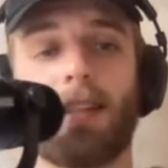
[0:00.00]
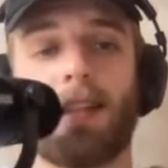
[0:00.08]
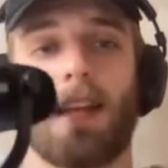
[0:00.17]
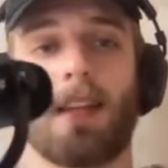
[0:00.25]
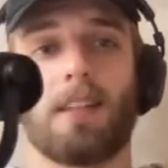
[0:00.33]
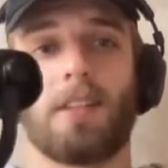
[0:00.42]
that
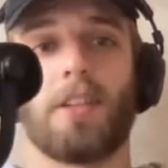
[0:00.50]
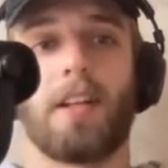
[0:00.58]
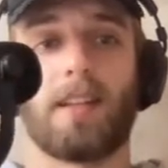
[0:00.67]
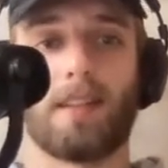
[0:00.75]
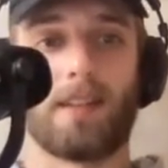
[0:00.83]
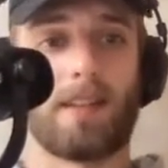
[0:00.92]
has a
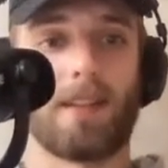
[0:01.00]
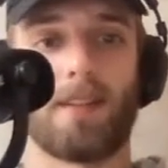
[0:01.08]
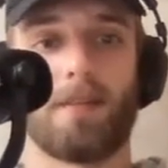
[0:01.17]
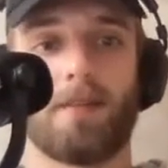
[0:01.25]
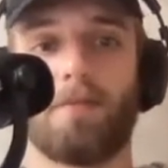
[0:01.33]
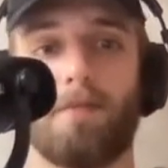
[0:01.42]
chance to
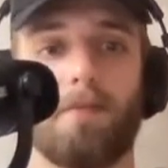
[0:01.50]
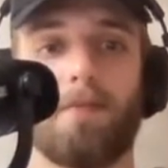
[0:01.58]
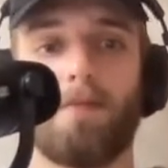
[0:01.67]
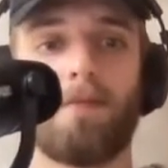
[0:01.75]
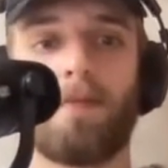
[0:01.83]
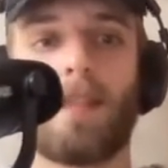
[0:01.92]

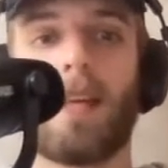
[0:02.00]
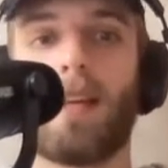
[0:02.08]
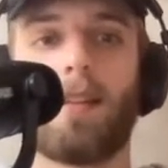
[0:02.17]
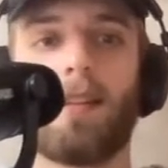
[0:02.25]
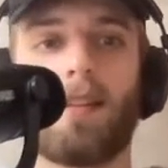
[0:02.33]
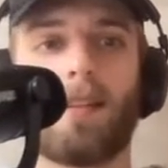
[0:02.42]
Yeah.
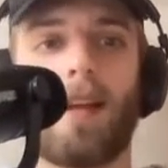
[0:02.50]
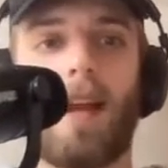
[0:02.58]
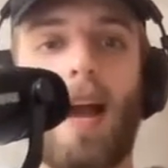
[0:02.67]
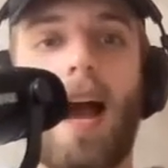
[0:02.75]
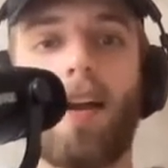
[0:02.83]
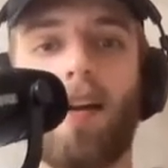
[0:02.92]

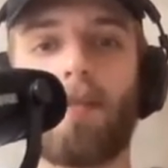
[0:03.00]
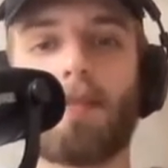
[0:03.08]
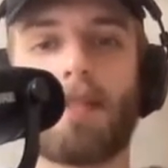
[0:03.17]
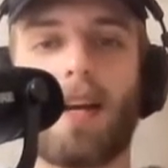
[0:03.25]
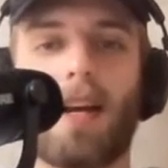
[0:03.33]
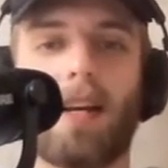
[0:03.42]
And higher I
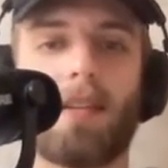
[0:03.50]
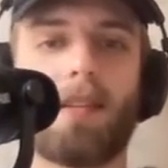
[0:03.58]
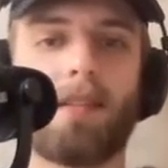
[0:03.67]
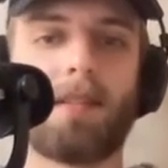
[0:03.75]
upside. Think,